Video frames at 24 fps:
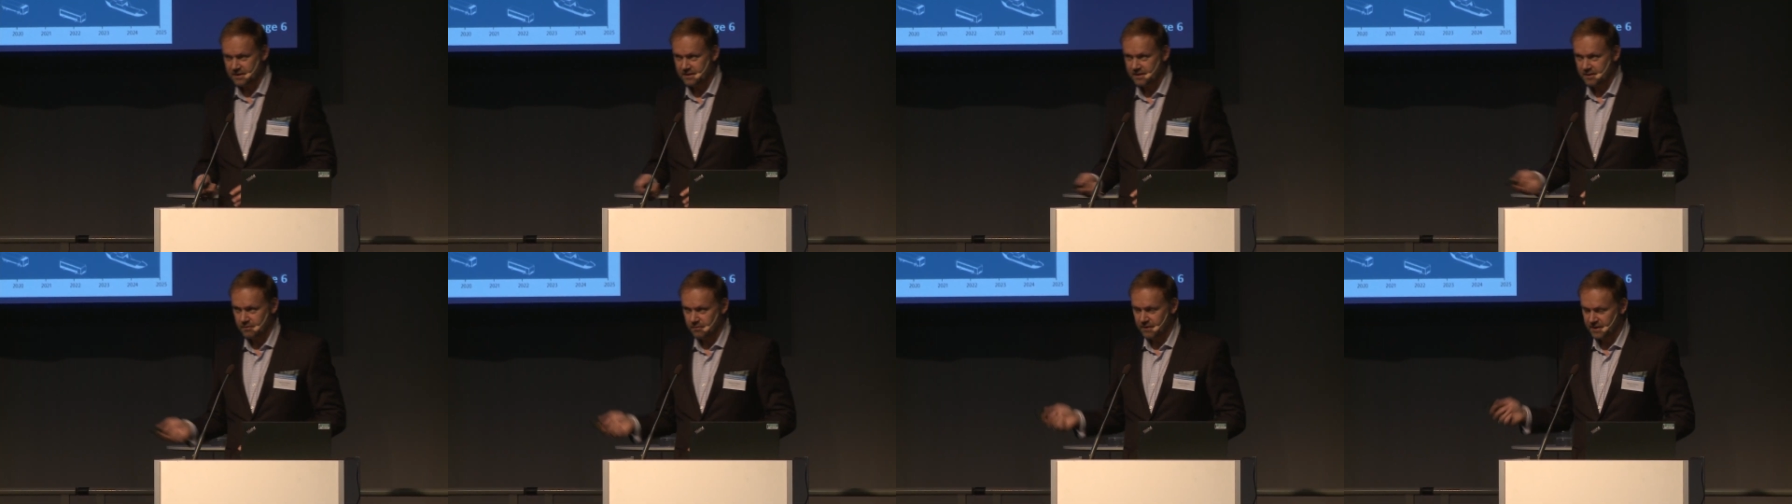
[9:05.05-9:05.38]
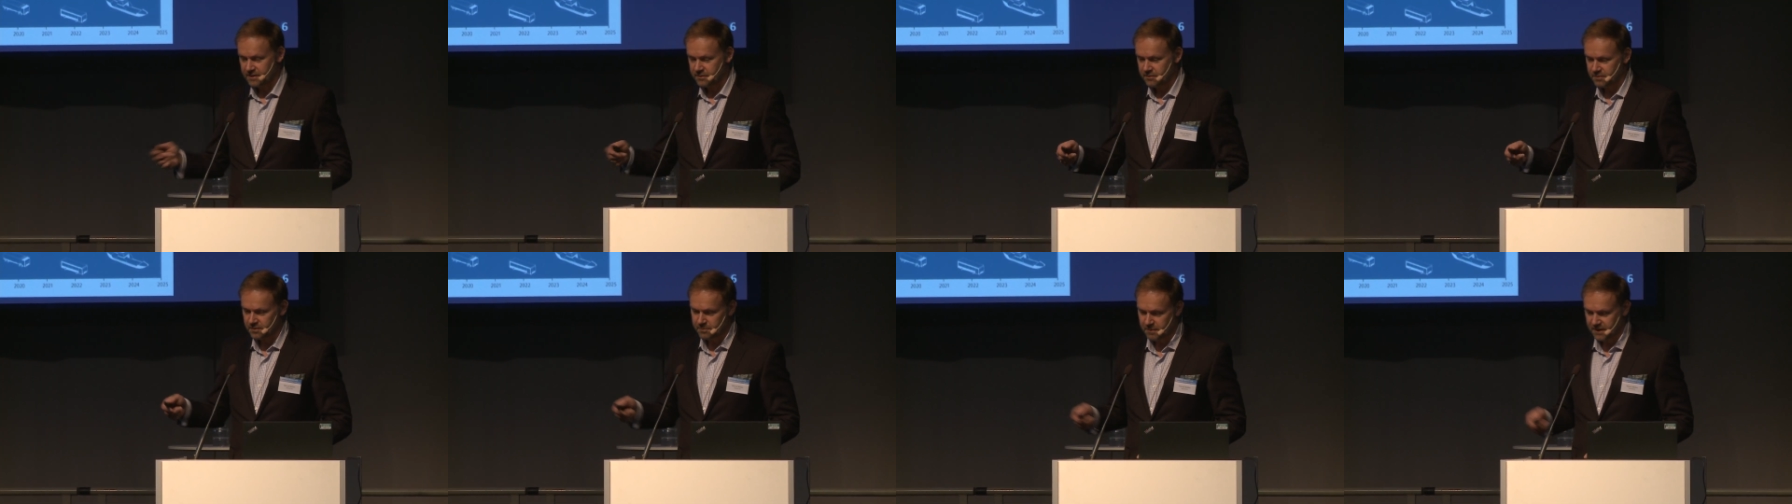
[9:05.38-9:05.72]
and in
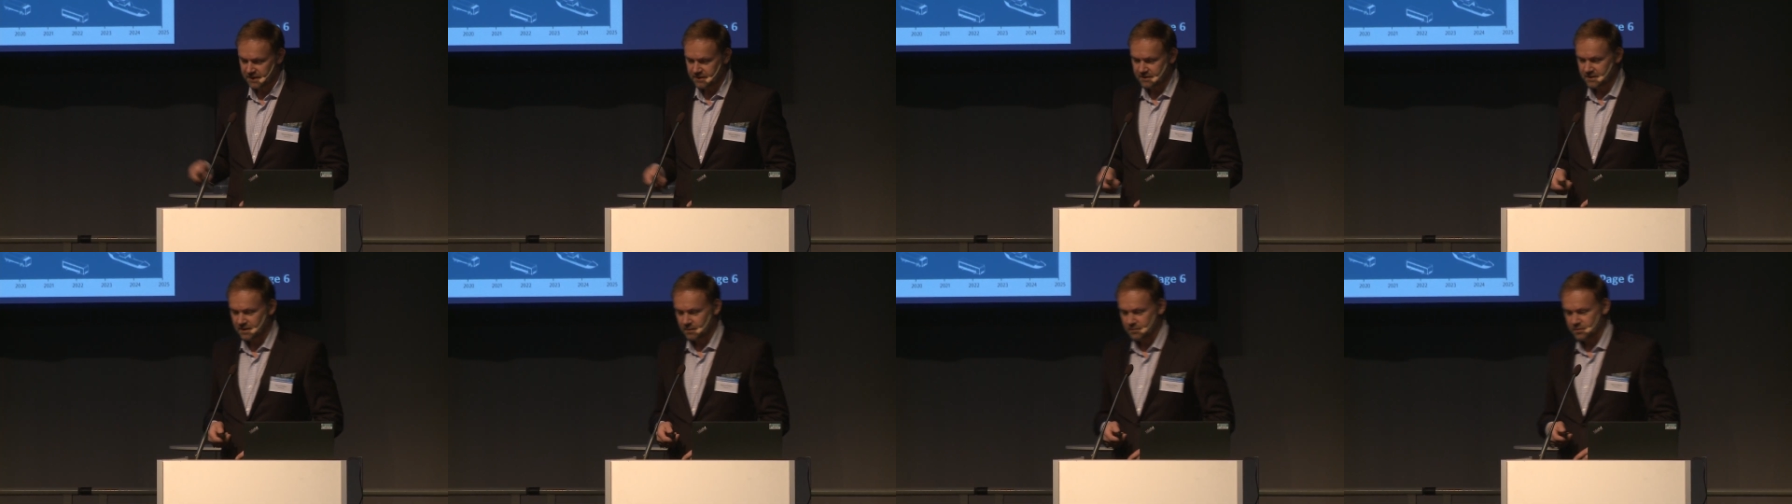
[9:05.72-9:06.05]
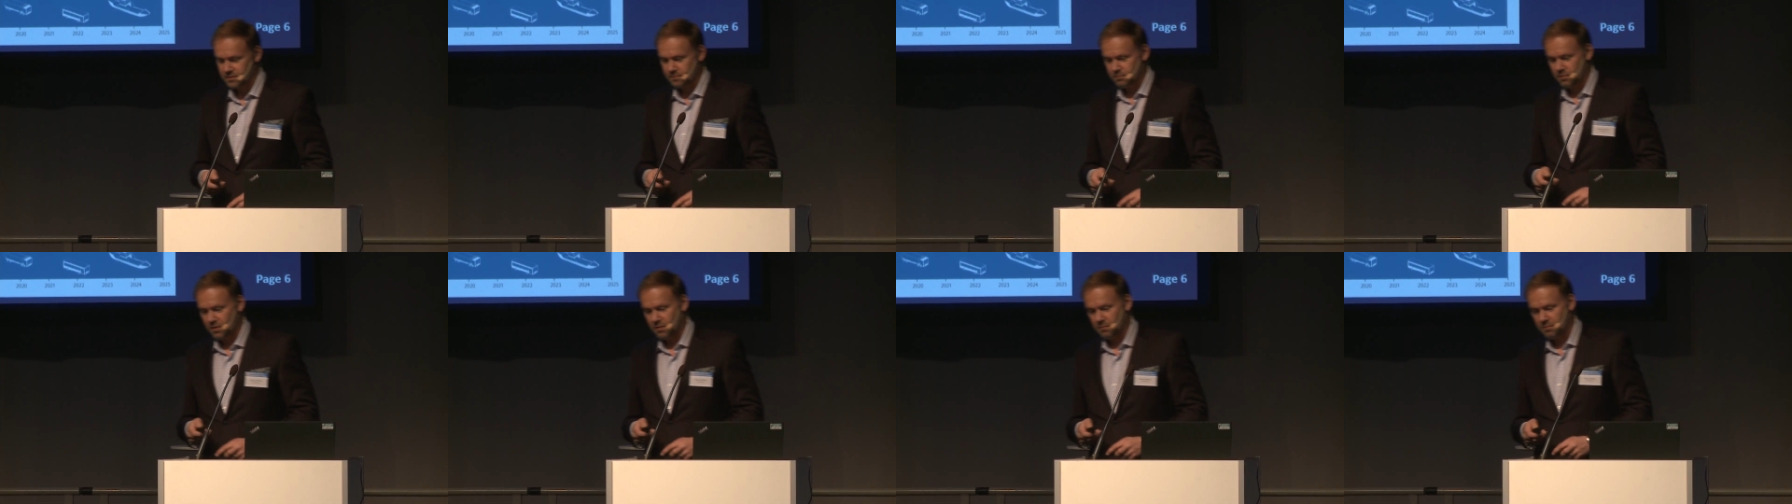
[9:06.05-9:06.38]
retrospect, that
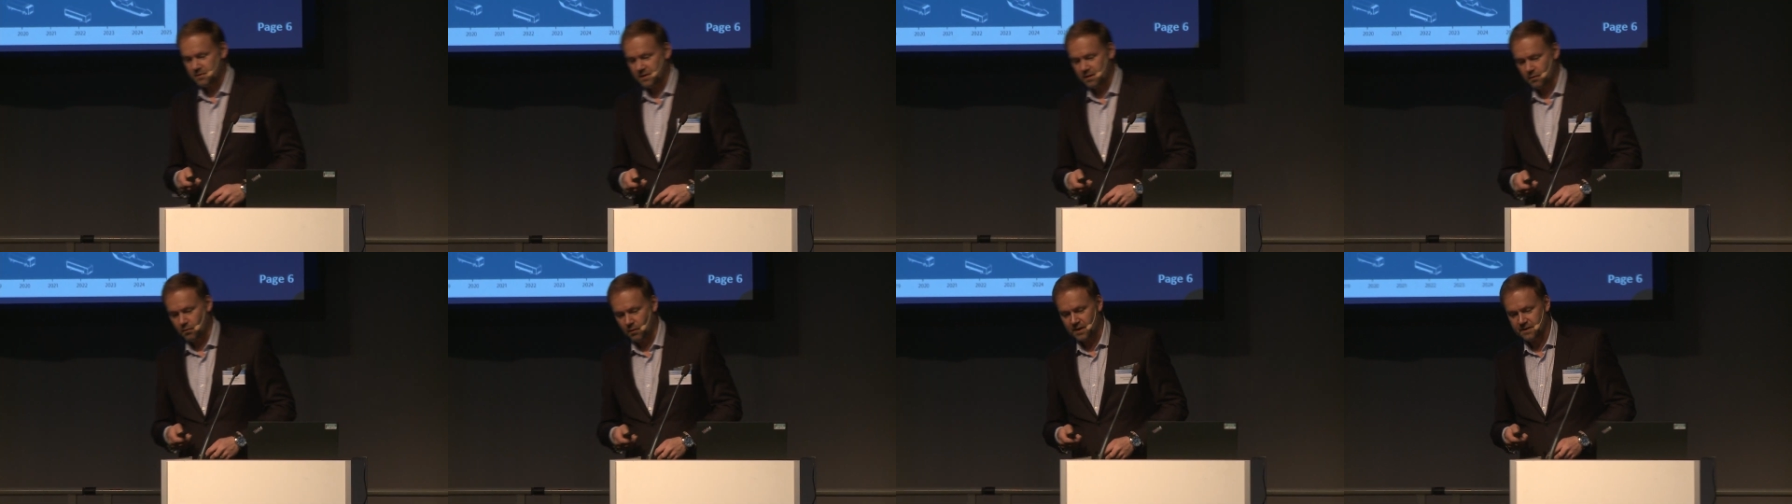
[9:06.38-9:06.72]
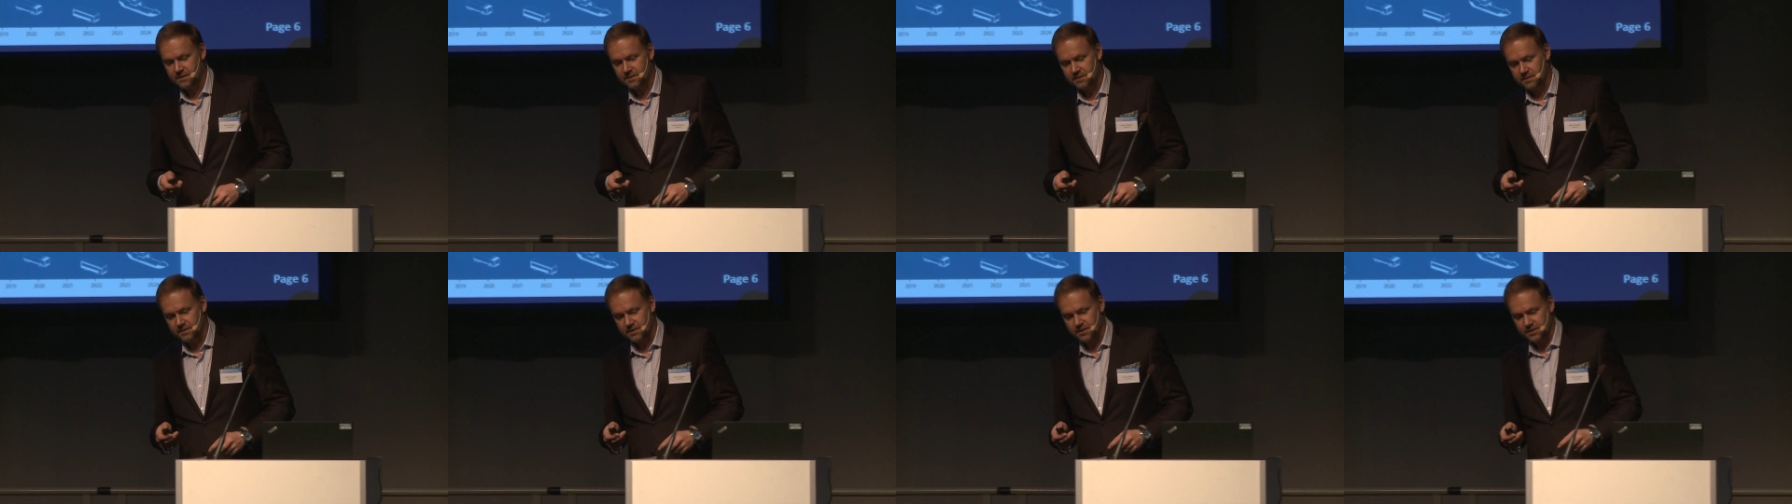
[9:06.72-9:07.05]
was probably a
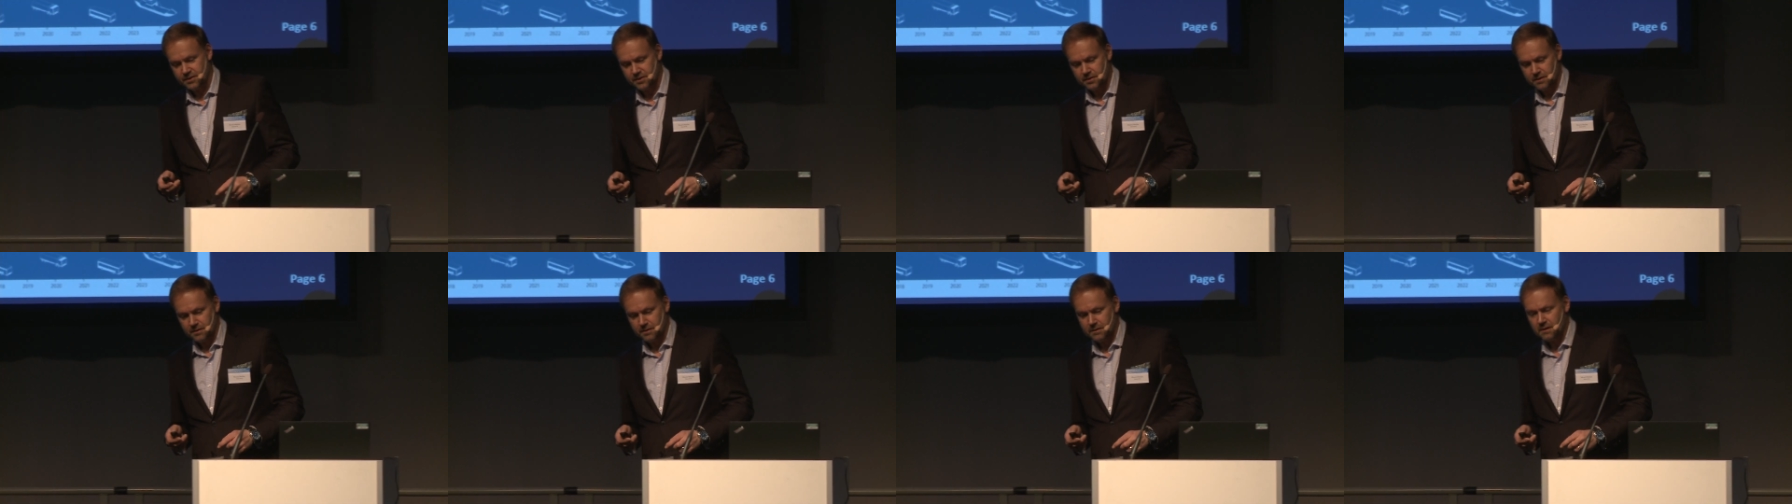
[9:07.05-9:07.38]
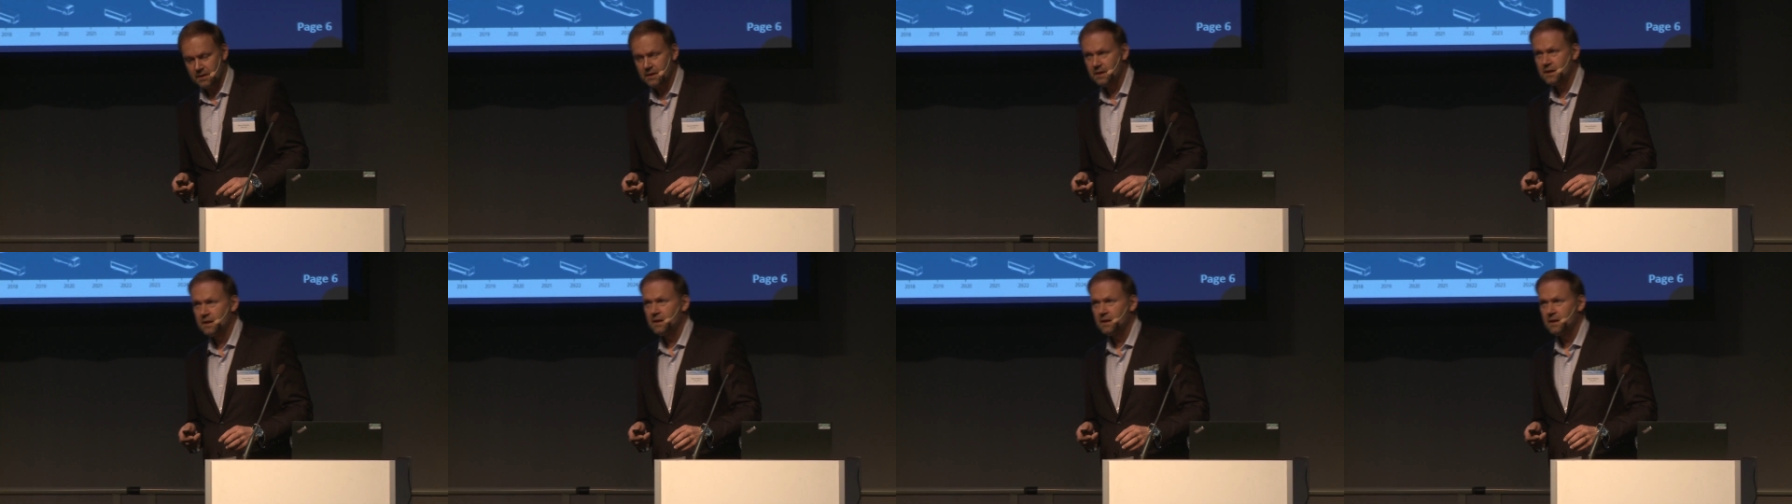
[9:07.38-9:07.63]
wise decision.